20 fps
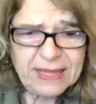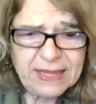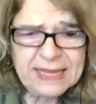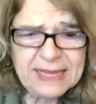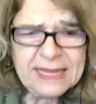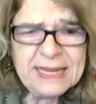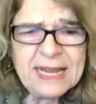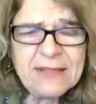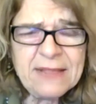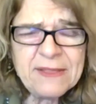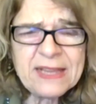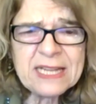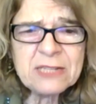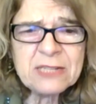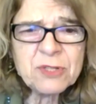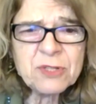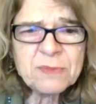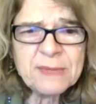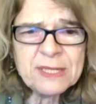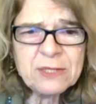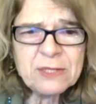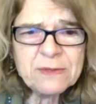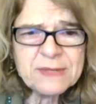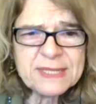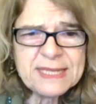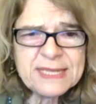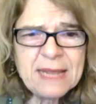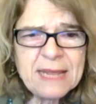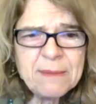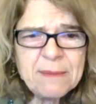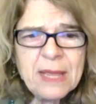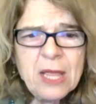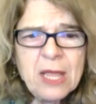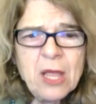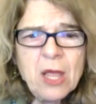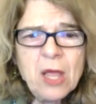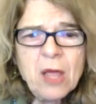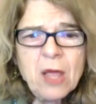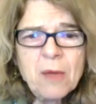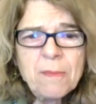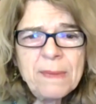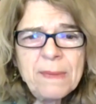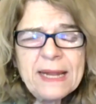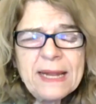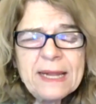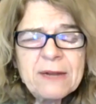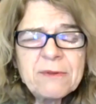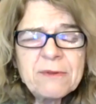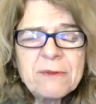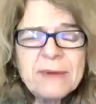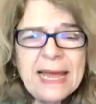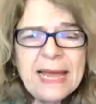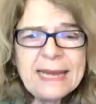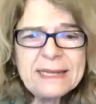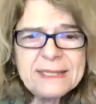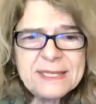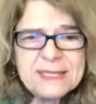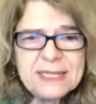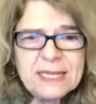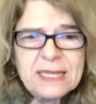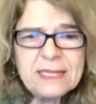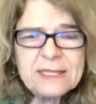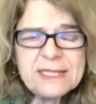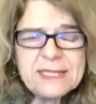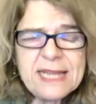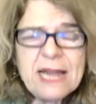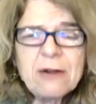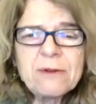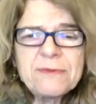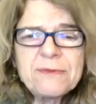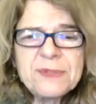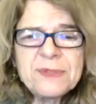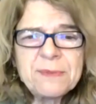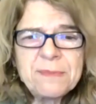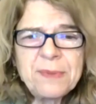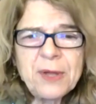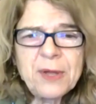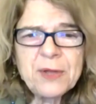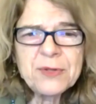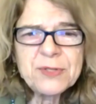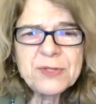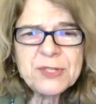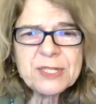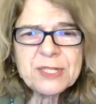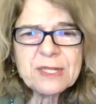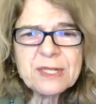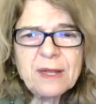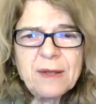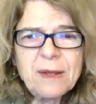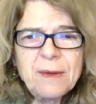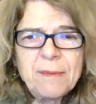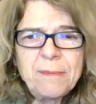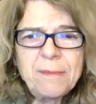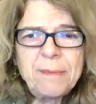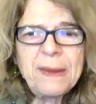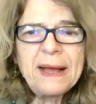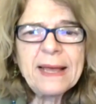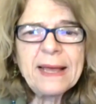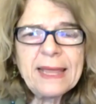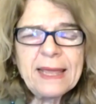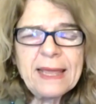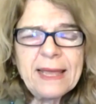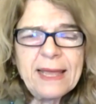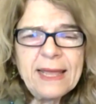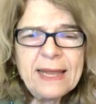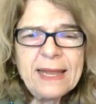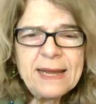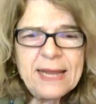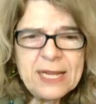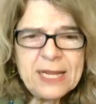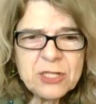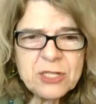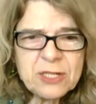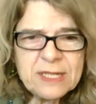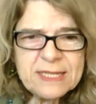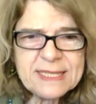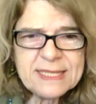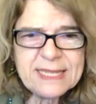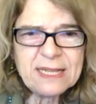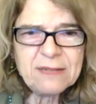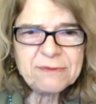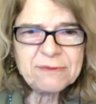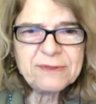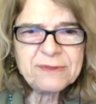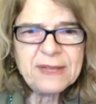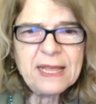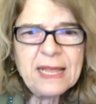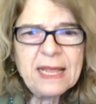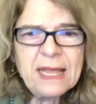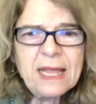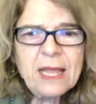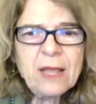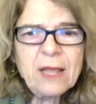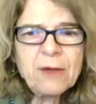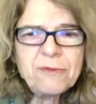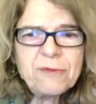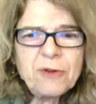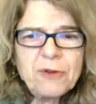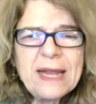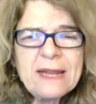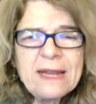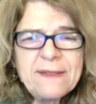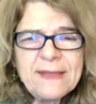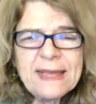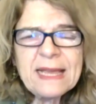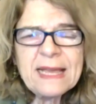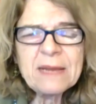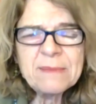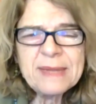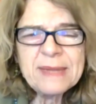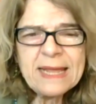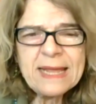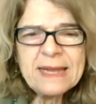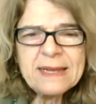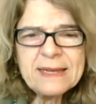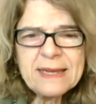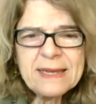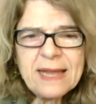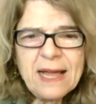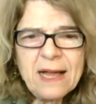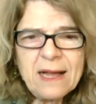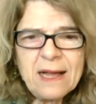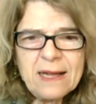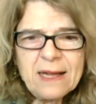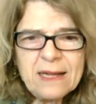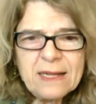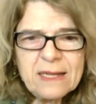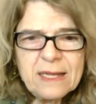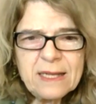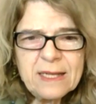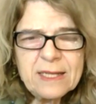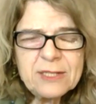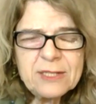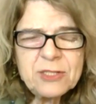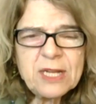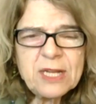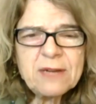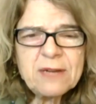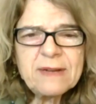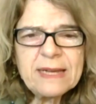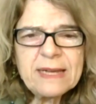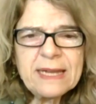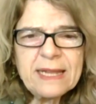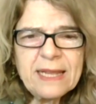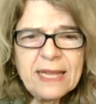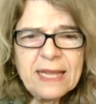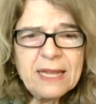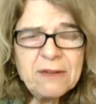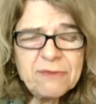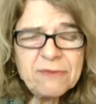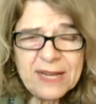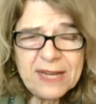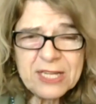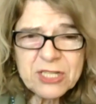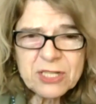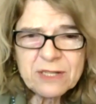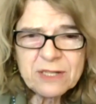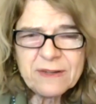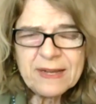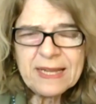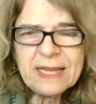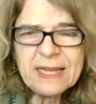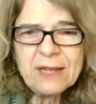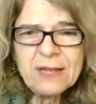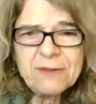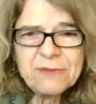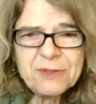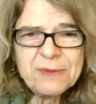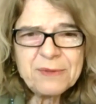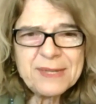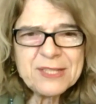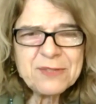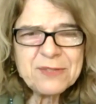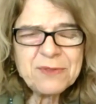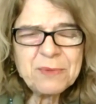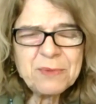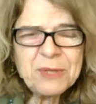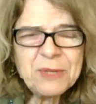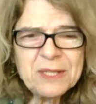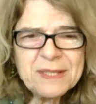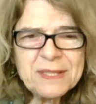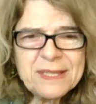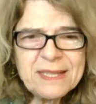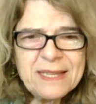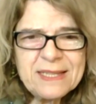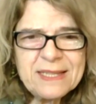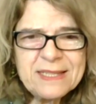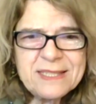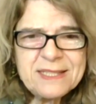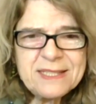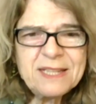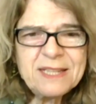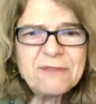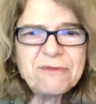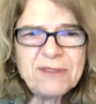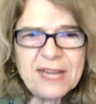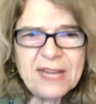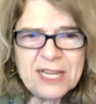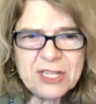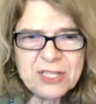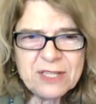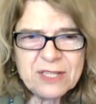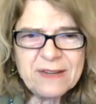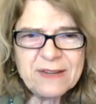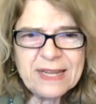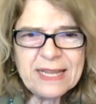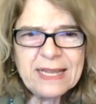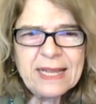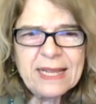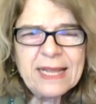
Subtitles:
And other countries might do the same. But in reality, tariffs imposed by a nation itself for anything coming in are generally inflationary. For the rest of the world, it's deflationary.